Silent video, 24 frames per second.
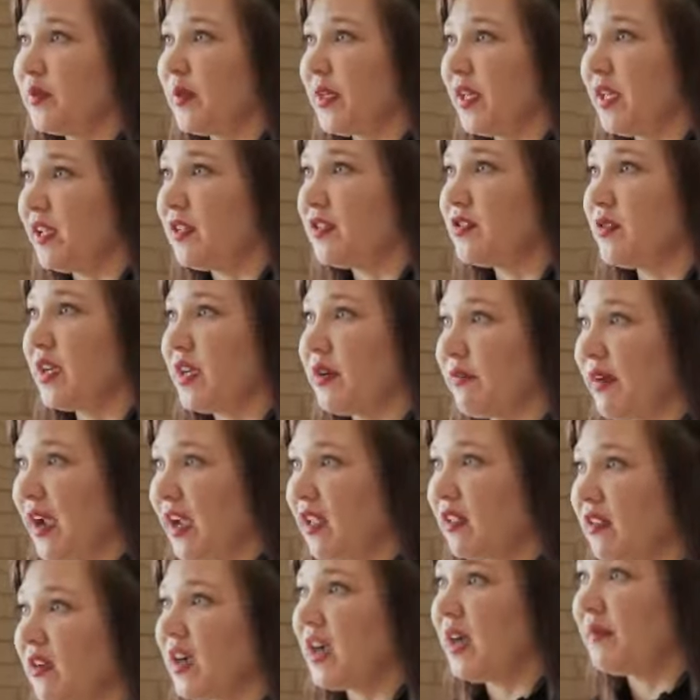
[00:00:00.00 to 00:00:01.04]
We'll be doing
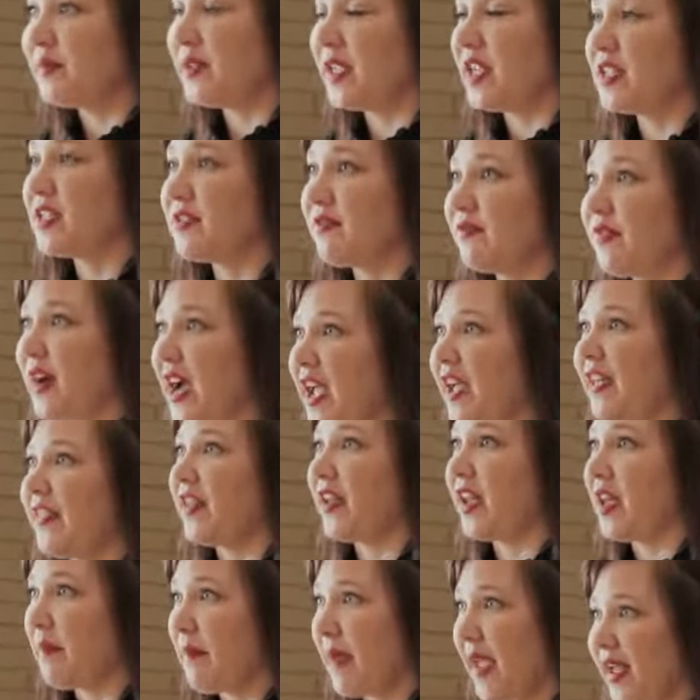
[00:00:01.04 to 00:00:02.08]
regular updates via
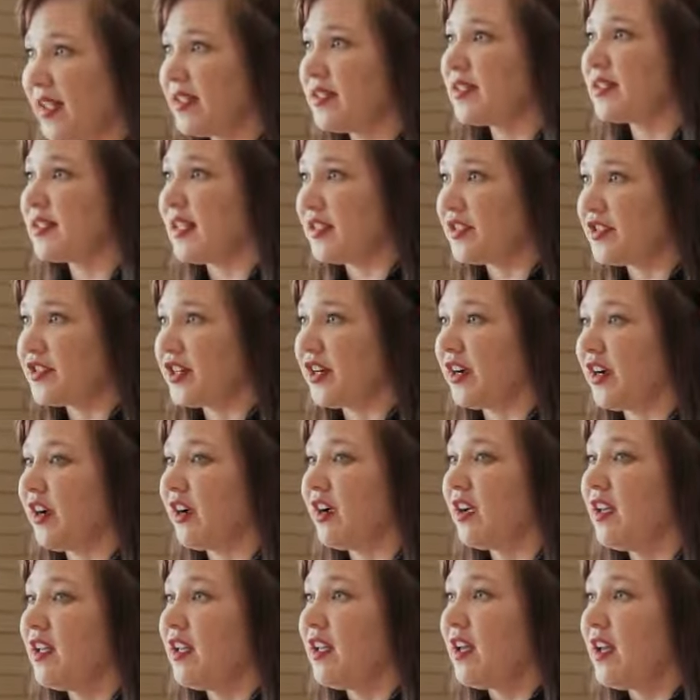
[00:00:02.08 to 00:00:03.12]
the command center